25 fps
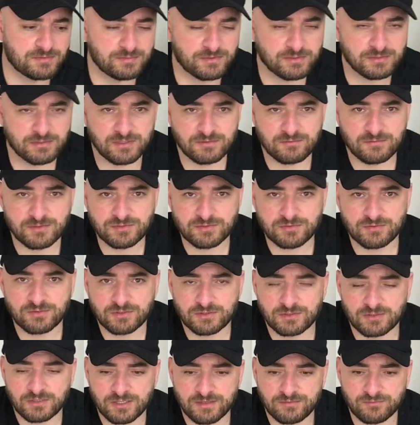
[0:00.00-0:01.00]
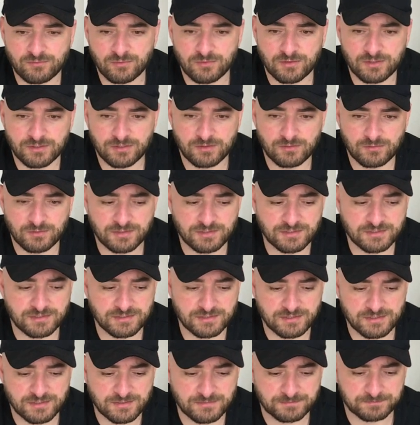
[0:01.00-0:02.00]
but I was wrong. I have no idea what is
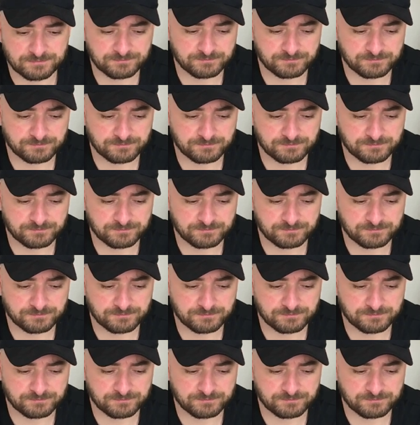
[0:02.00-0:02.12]
this.